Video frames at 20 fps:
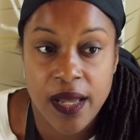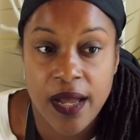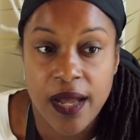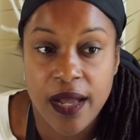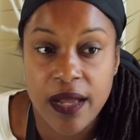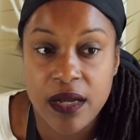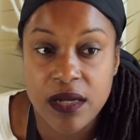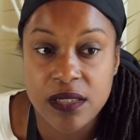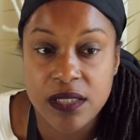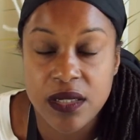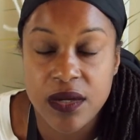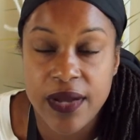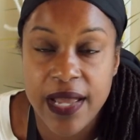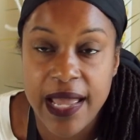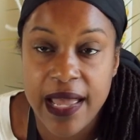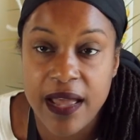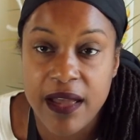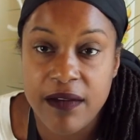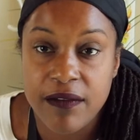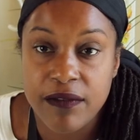I also
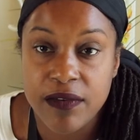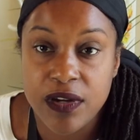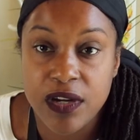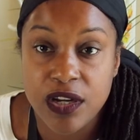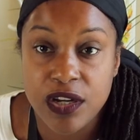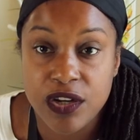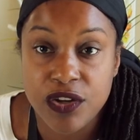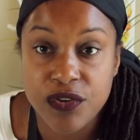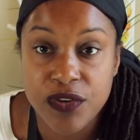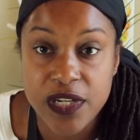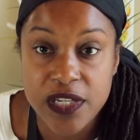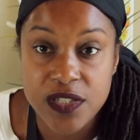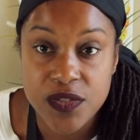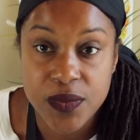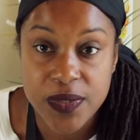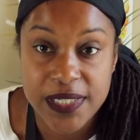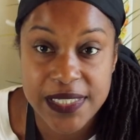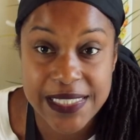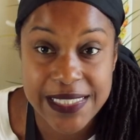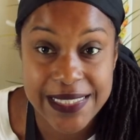have
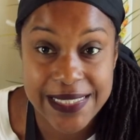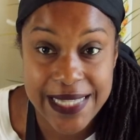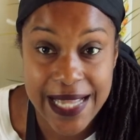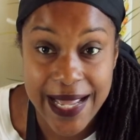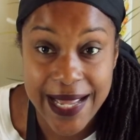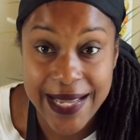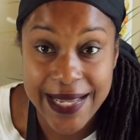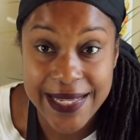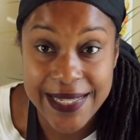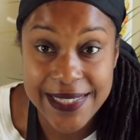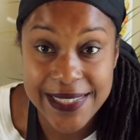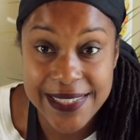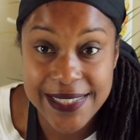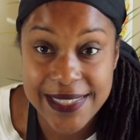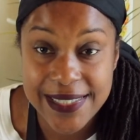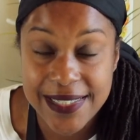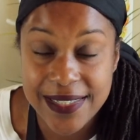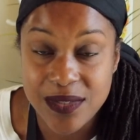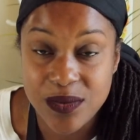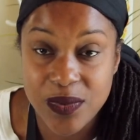Creasource
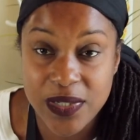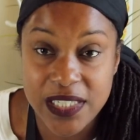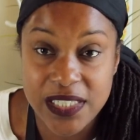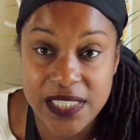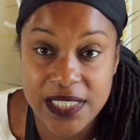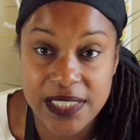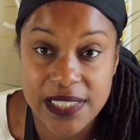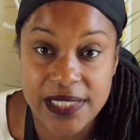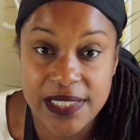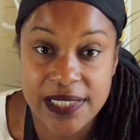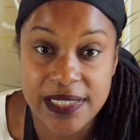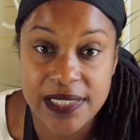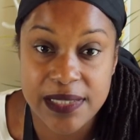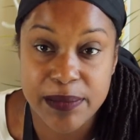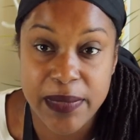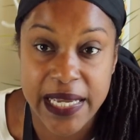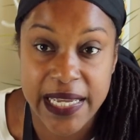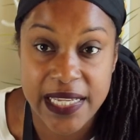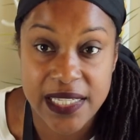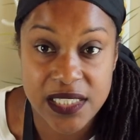Designs, which is
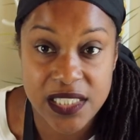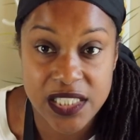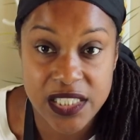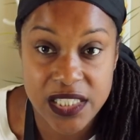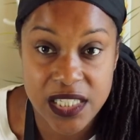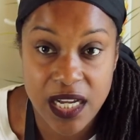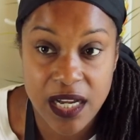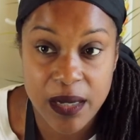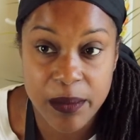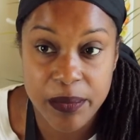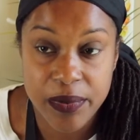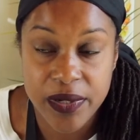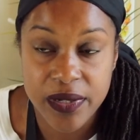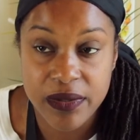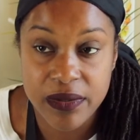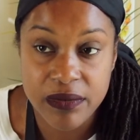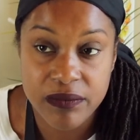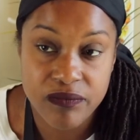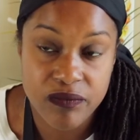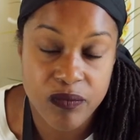my Etsy shop,
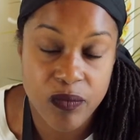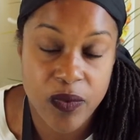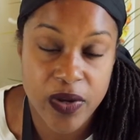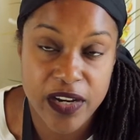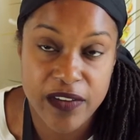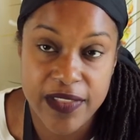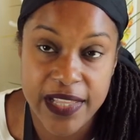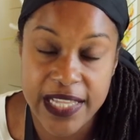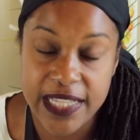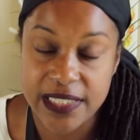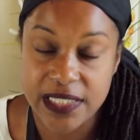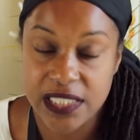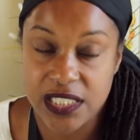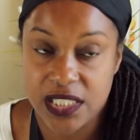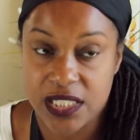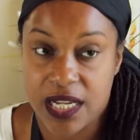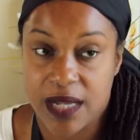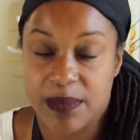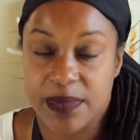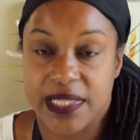one of the Etsy
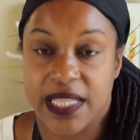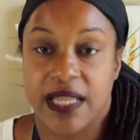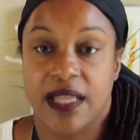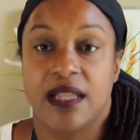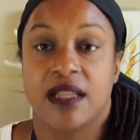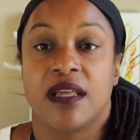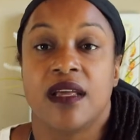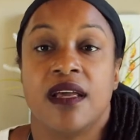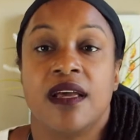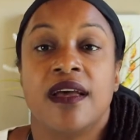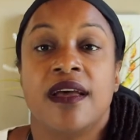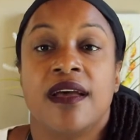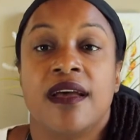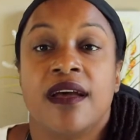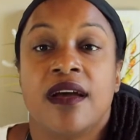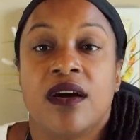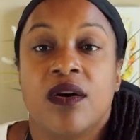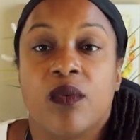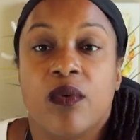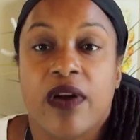shops
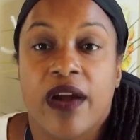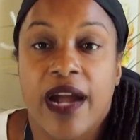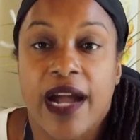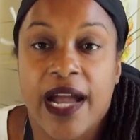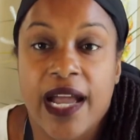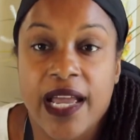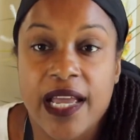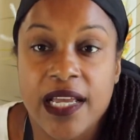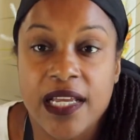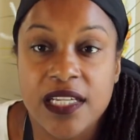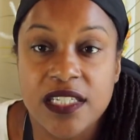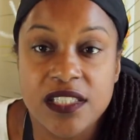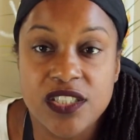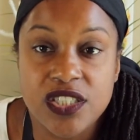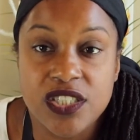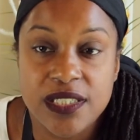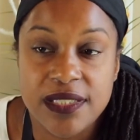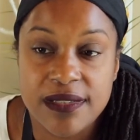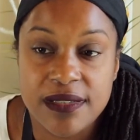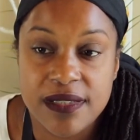where I
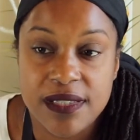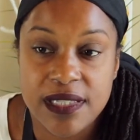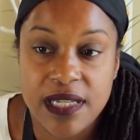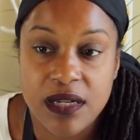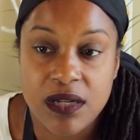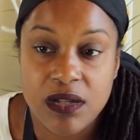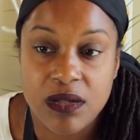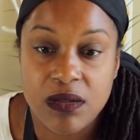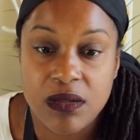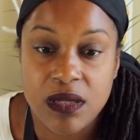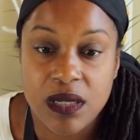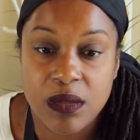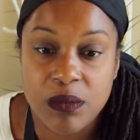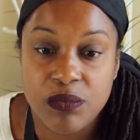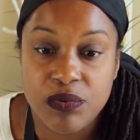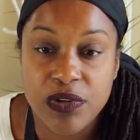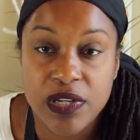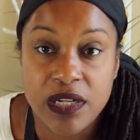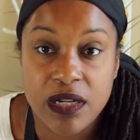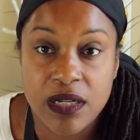sell
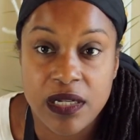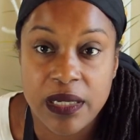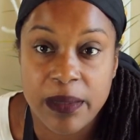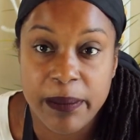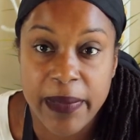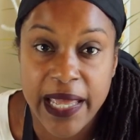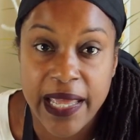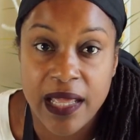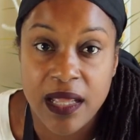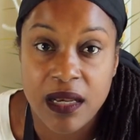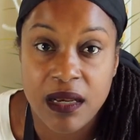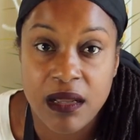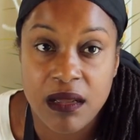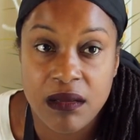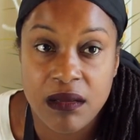print on demand